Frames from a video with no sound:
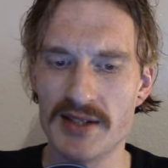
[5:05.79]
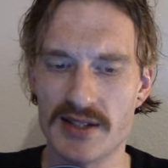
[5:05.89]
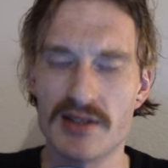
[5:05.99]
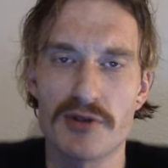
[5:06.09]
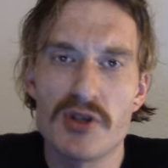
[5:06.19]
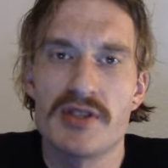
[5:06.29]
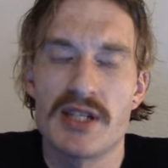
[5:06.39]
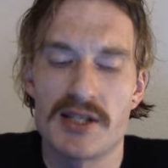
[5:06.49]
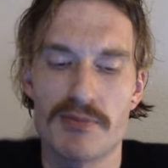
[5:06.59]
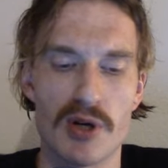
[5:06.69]
And of course, it
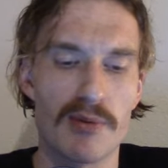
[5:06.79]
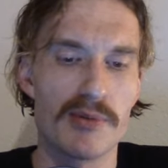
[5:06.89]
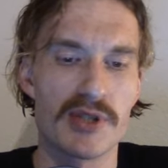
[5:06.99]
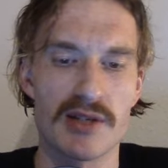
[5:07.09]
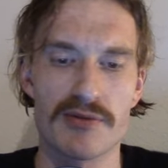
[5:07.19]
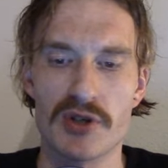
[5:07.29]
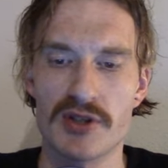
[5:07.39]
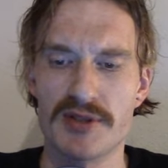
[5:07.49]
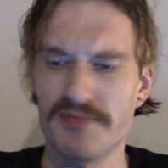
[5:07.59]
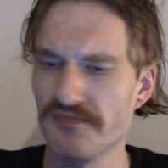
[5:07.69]
has problems, and of
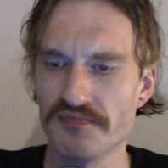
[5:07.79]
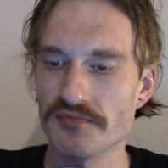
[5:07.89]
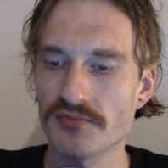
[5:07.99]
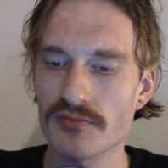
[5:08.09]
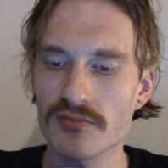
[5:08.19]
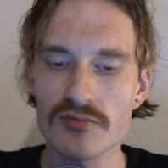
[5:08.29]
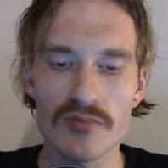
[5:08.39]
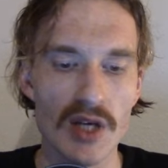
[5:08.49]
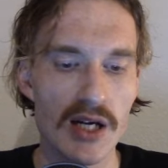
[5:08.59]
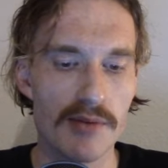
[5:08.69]
course,
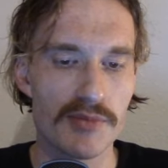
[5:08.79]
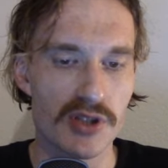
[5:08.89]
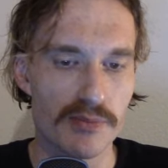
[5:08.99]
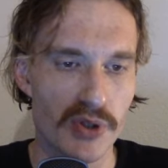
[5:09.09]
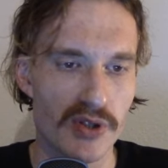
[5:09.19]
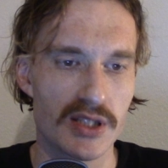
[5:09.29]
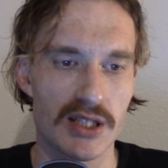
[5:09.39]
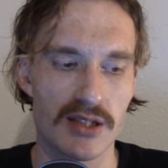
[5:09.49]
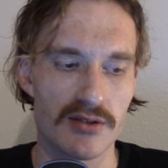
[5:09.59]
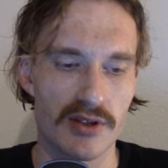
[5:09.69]
support
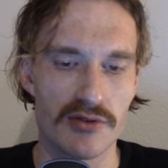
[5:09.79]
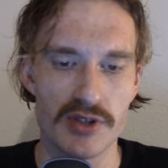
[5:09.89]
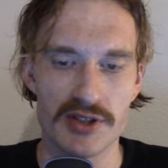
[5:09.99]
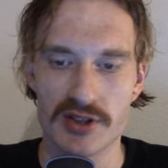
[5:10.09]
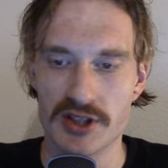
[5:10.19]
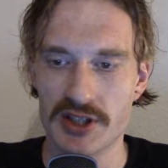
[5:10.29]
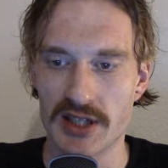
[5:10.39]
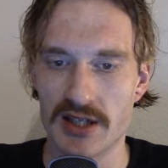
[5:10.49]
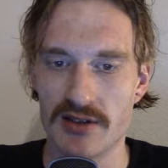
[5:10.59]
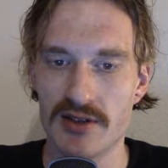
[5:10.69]
and research
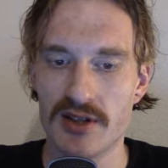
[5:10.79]
and